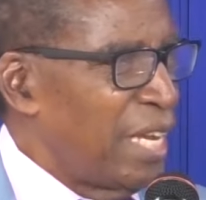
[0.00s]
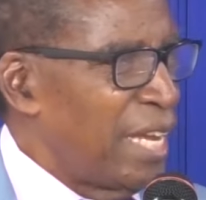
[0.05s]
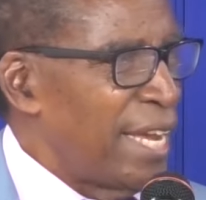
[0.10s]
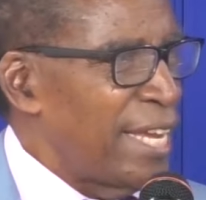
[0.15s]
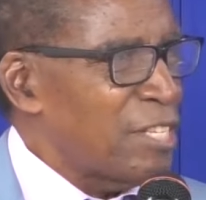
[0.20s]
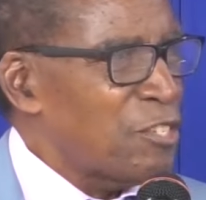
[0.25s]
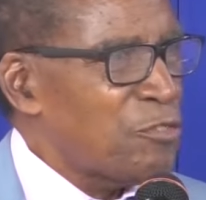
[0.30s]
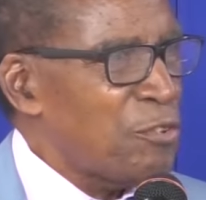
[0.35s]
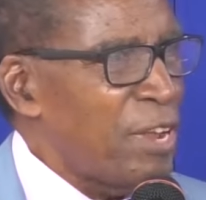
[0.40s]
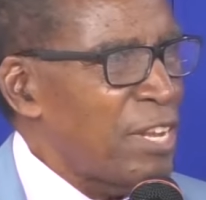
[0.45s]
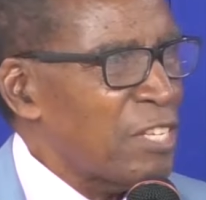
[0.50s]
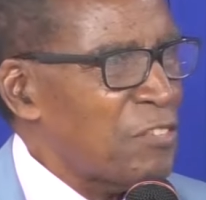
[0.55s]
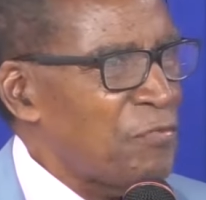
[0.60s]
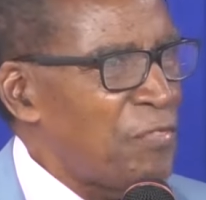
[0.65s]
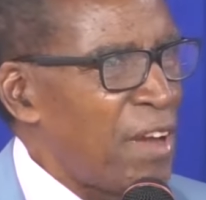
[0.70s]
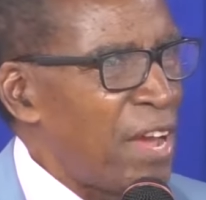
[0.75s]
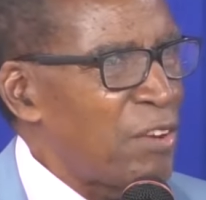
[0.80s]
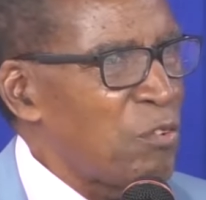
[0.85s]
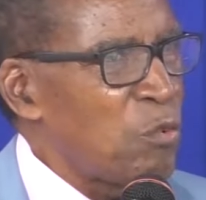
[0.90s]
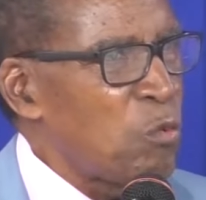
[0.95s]
He has
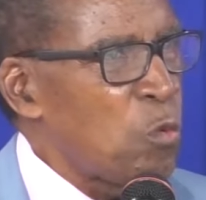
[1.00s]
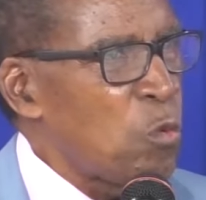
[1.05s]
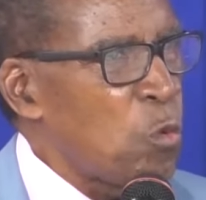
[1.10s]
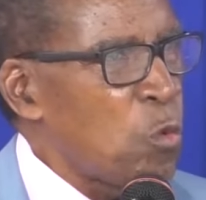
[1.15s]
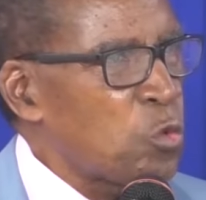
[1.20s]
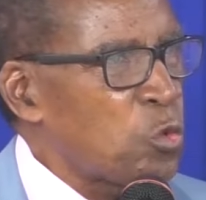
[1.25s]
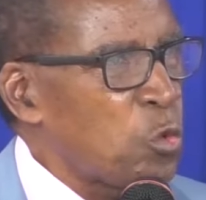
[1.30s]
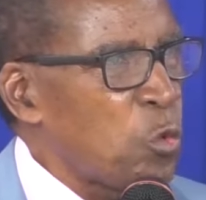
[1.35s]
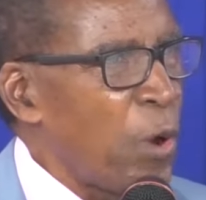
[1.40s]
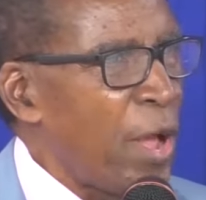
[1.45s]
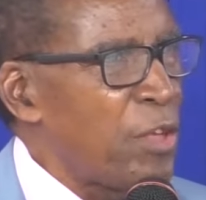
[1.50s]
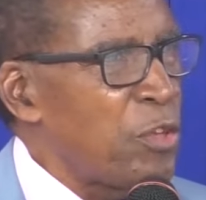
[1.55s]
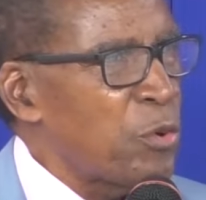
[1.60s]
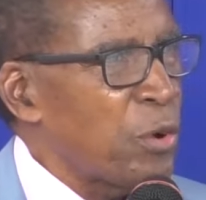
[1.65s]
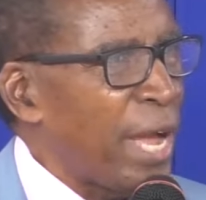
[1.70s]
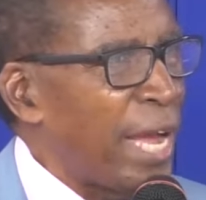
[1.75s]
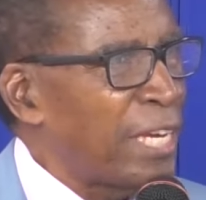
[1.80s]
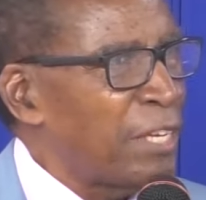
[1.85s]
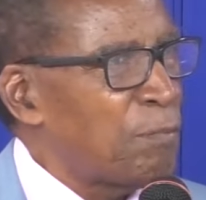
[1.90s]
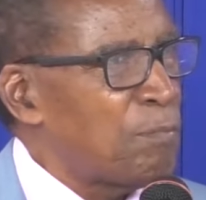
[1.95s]
transferred to where you
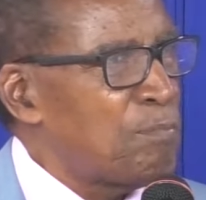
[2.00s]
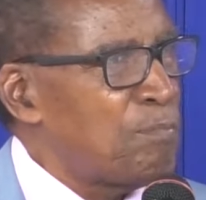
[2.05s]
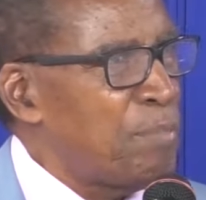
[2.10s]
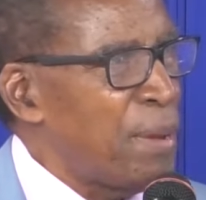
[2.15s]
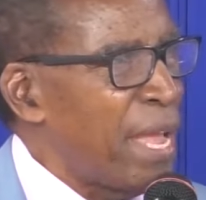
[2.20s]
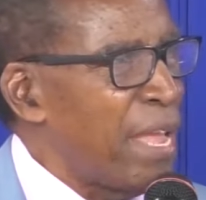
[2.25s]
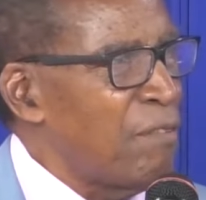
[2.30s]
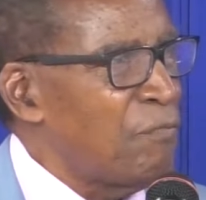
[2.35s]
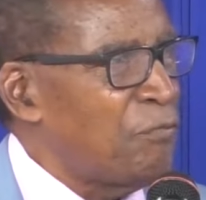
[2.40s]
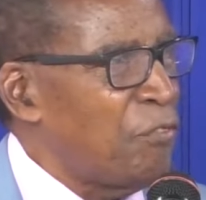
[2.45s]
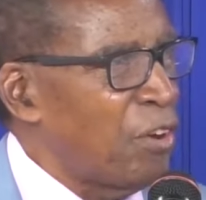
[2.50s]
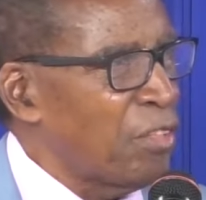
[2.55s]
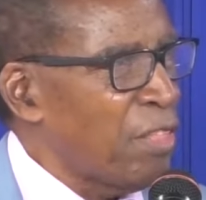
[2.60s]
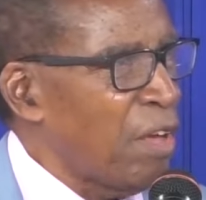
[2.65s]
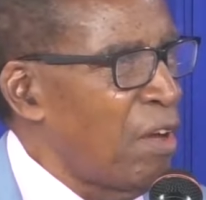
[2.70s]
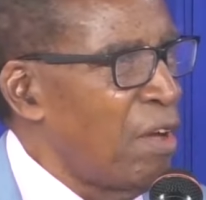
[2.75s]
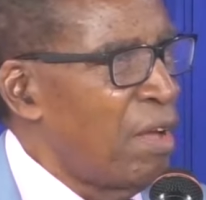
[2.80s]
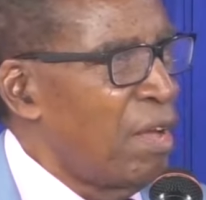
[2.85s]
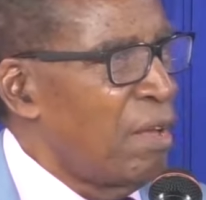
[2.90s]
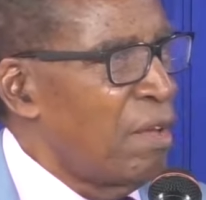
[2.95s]
can't pay for
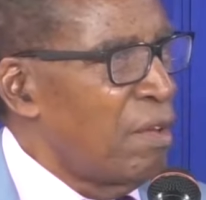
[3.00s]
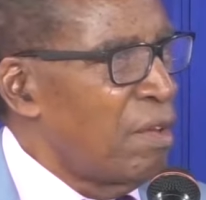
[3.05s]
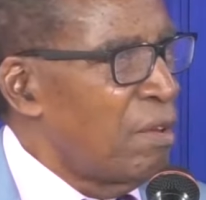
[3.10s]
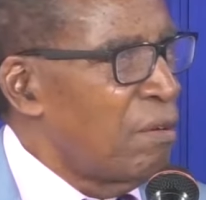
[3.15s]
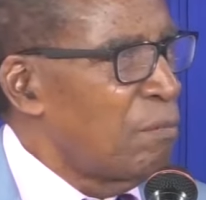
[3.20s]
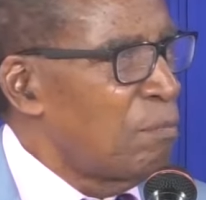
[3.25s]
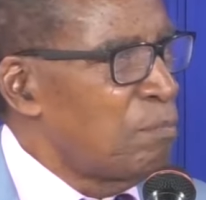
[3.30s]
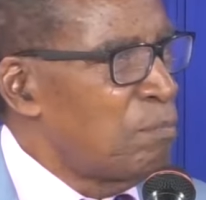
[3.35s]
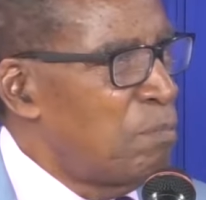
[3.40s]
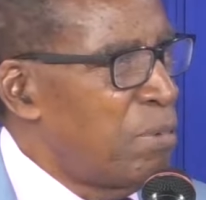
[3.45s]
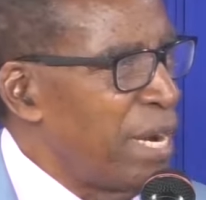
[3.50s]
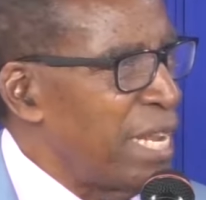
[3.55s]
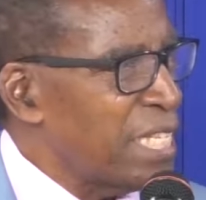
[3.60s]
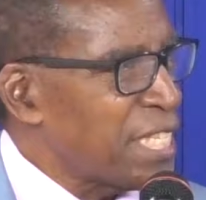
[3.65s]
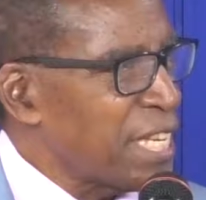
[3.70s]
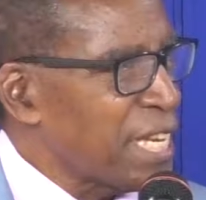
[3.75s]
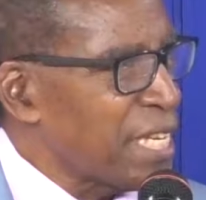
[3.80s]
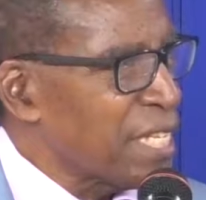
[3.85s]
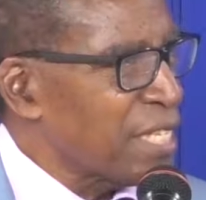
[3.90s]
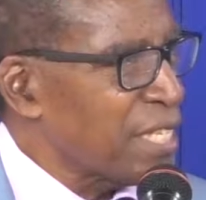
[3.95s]
the
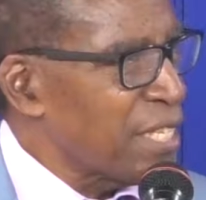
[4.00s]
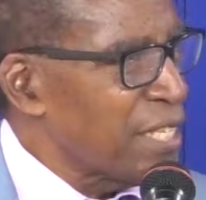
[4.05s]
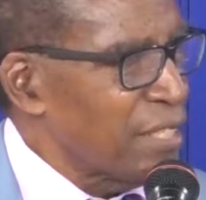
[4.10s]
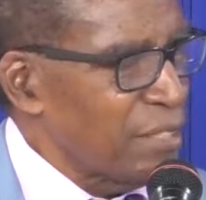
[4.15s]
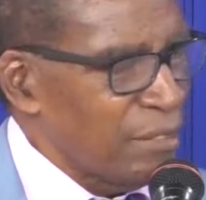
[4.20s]
blessings.